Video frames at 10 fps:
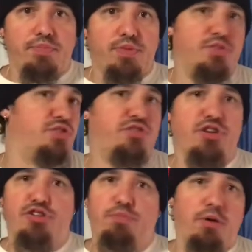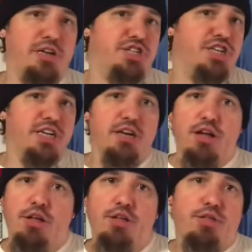just in a spreadsheet,
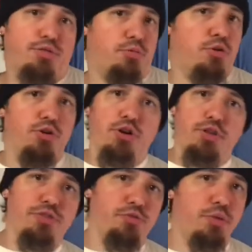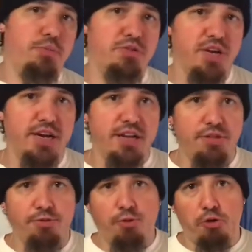throw it on this website
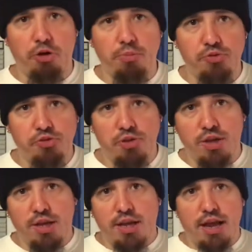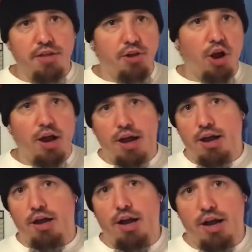in the forums, and
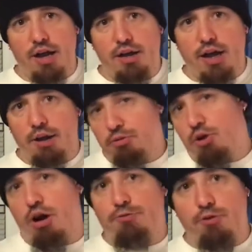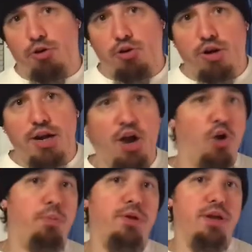I would offer
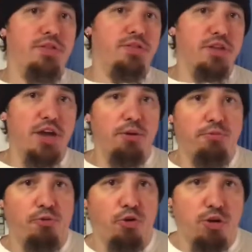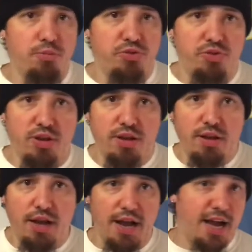help in the help forums,
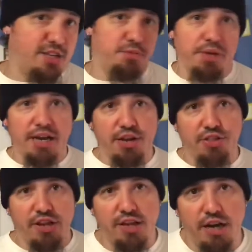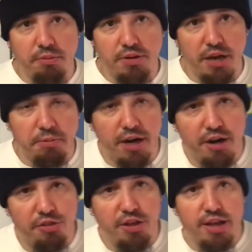ask me anything type
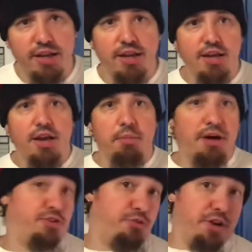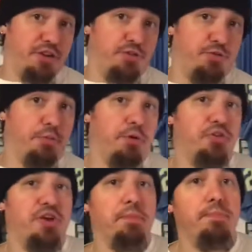kind of thing about your fantasy football team.